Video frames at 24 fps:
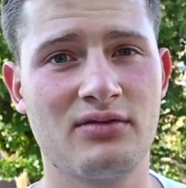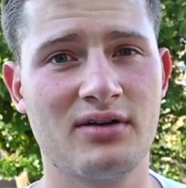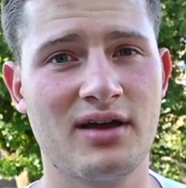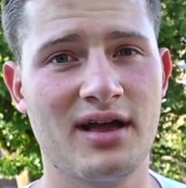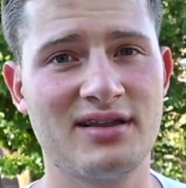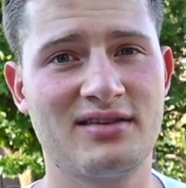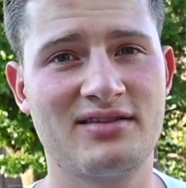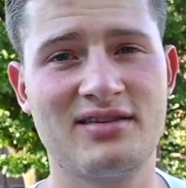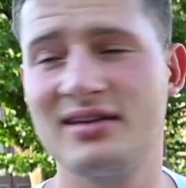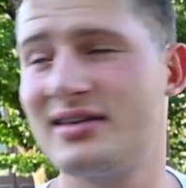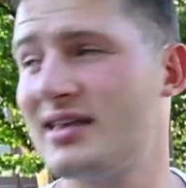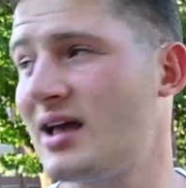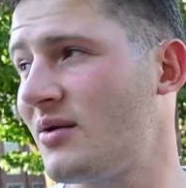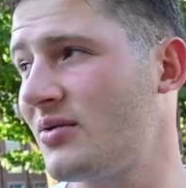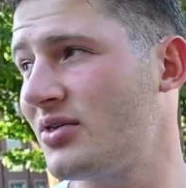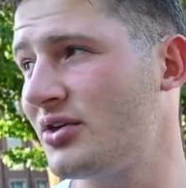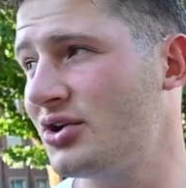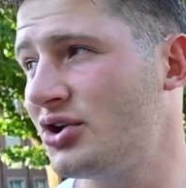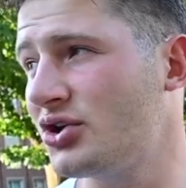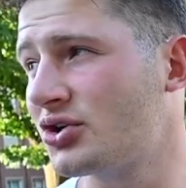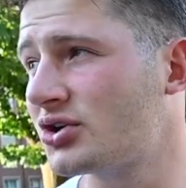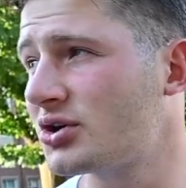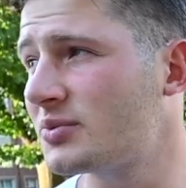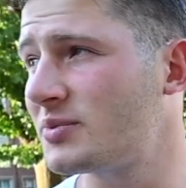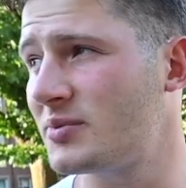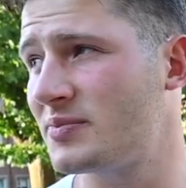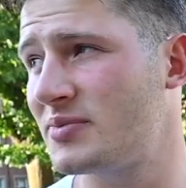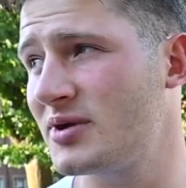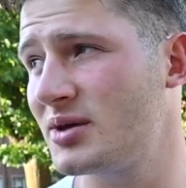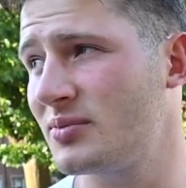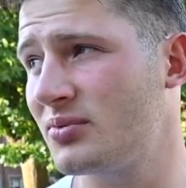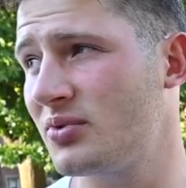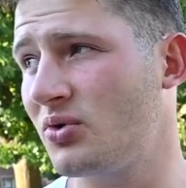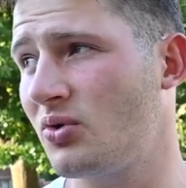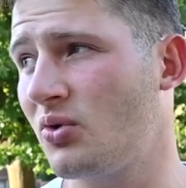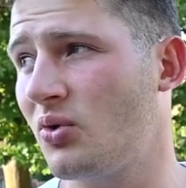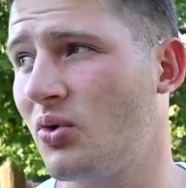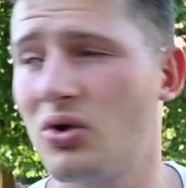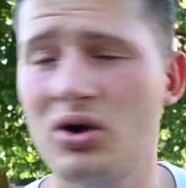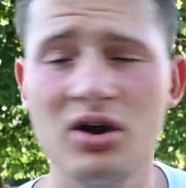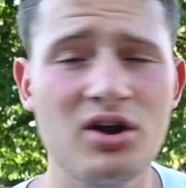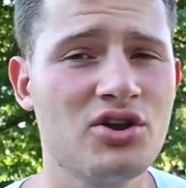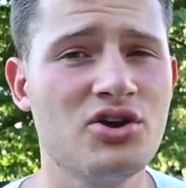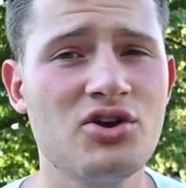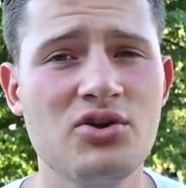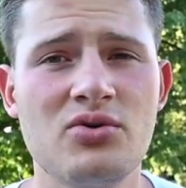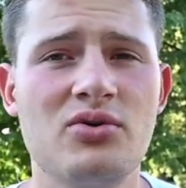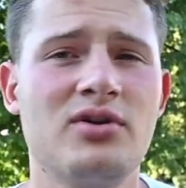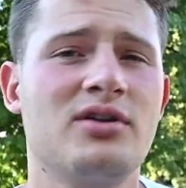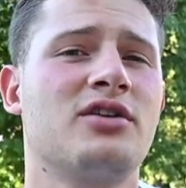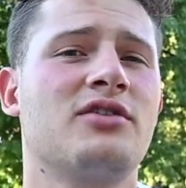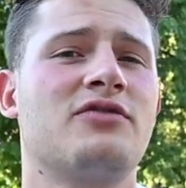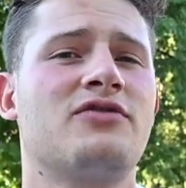and sit down with a new group of people, or you and your